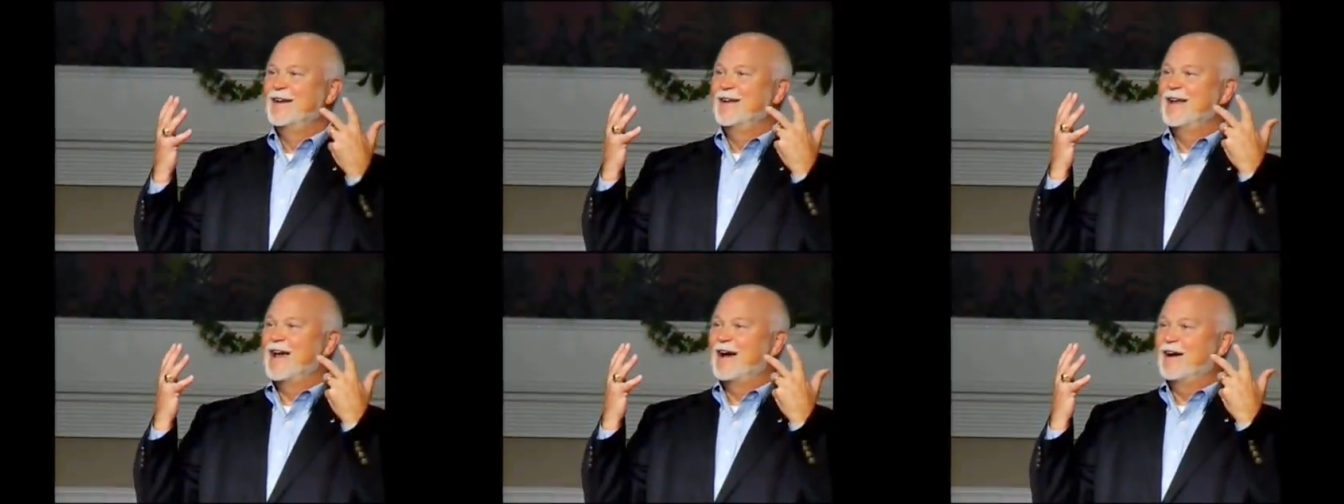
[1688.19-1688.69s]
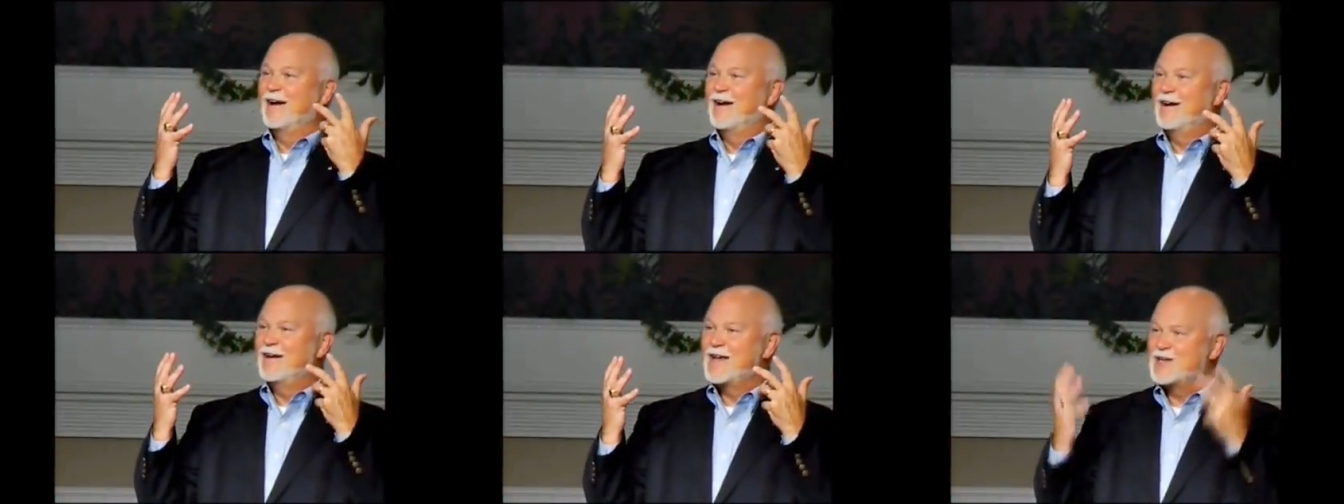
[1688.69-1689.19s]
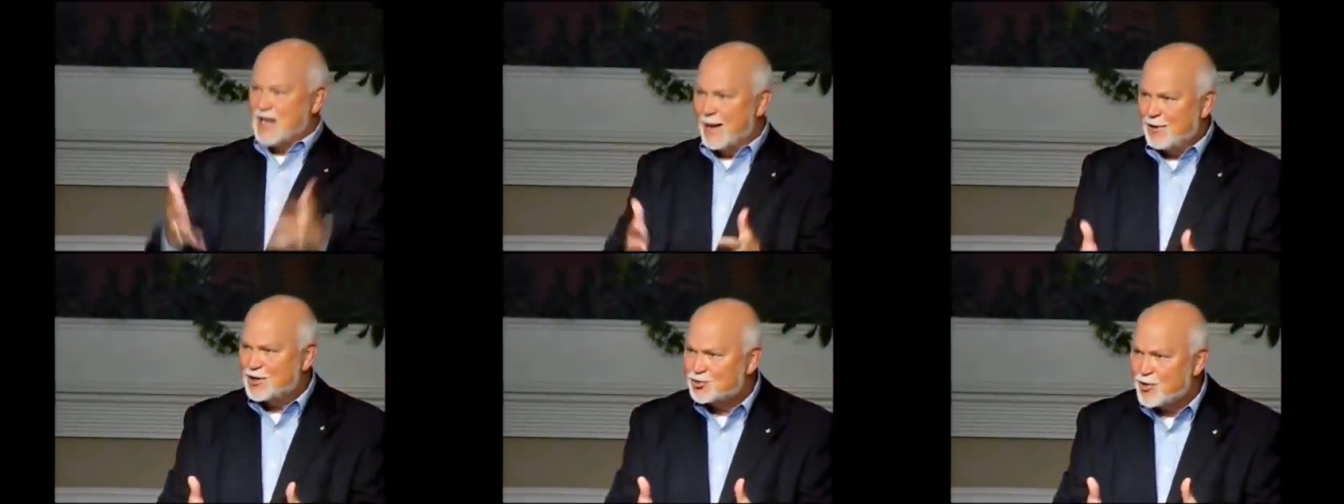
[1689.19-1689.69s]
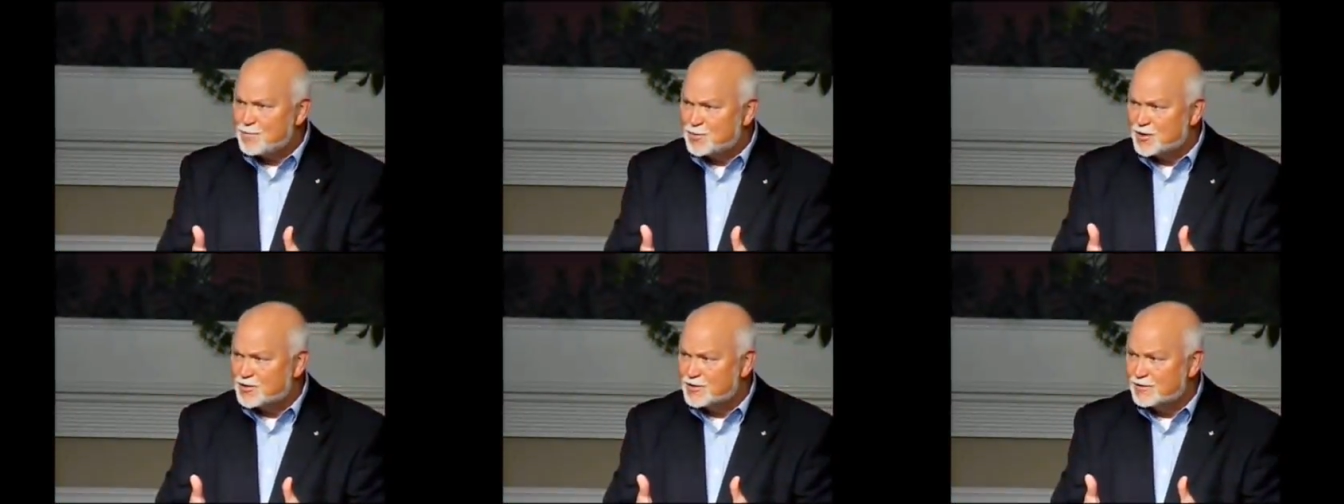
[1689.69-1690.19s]
Now, examine the
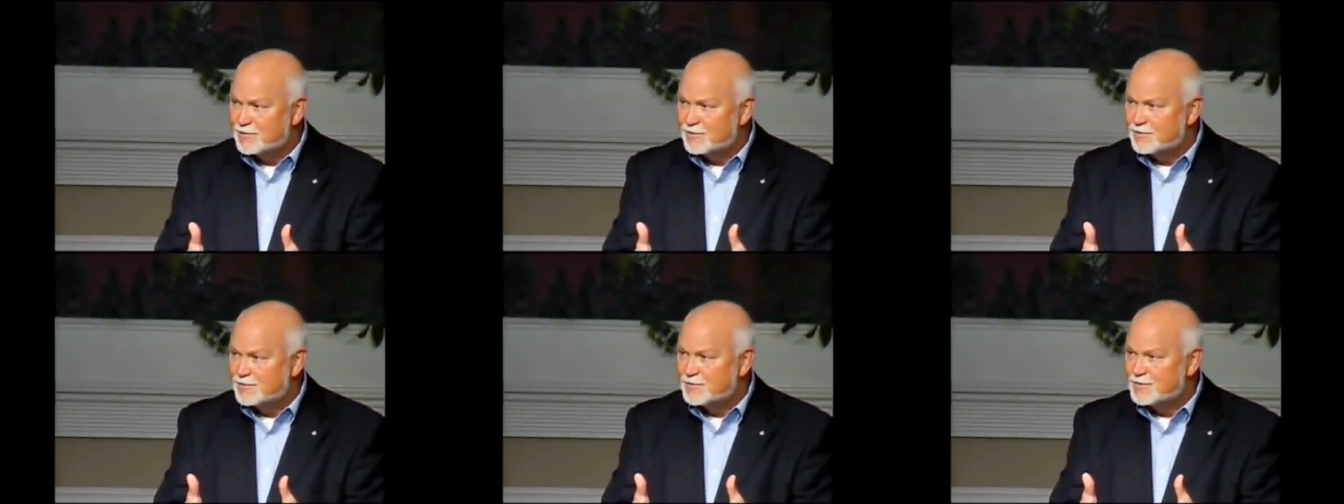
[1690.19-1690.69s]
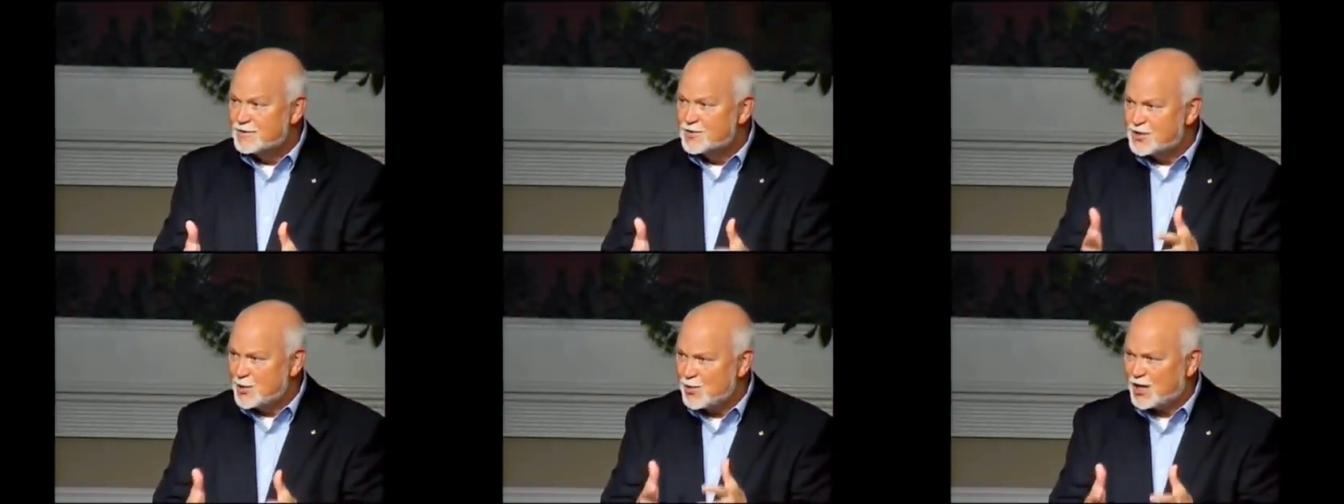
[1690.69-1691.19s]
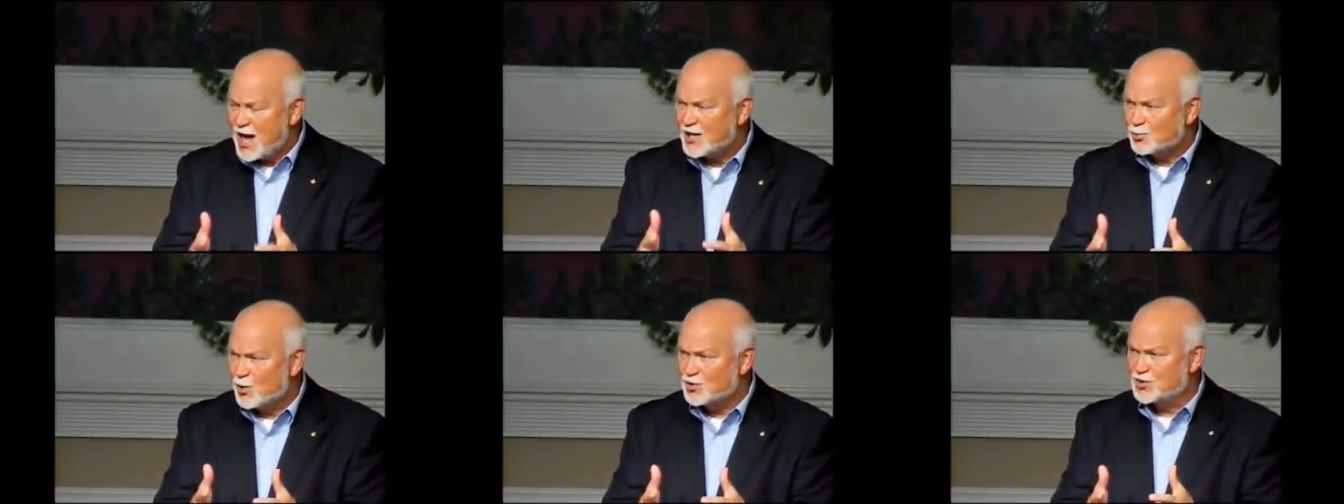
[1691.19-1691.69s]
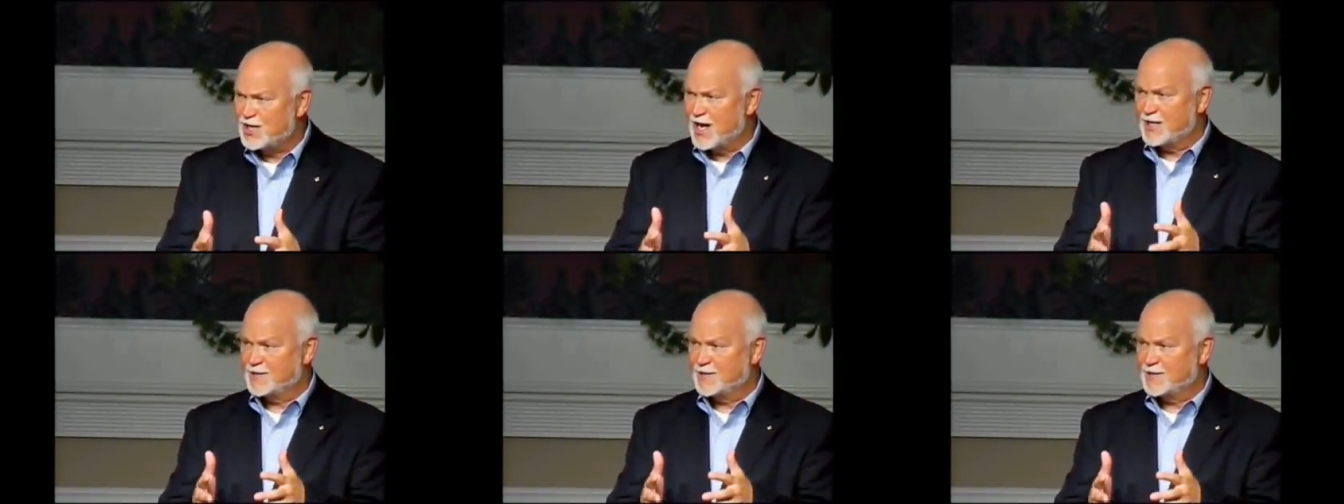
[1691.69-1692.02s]
Scriptures. See what God's Word says.